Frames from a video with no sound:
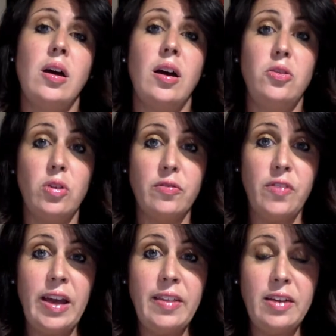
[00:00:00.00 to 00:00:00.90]
You can
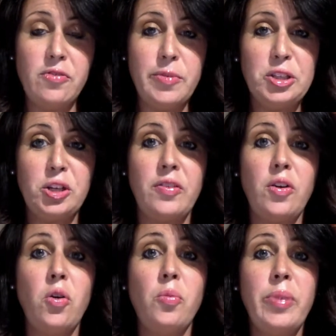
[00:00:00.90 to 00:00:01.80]
find that information on the
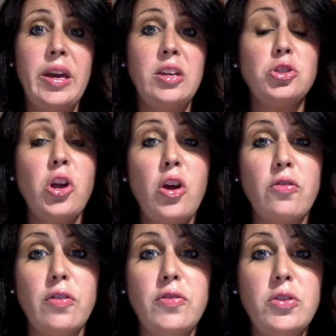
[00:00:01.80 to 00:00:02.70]
homepage,
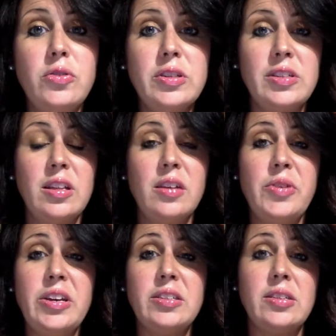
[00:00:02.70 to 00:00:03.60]
review the
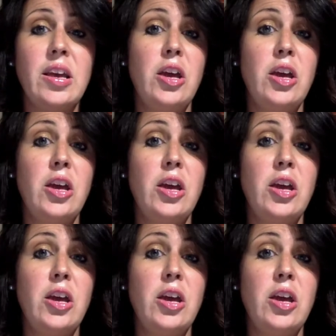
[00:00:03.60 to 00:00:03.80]
syllabus.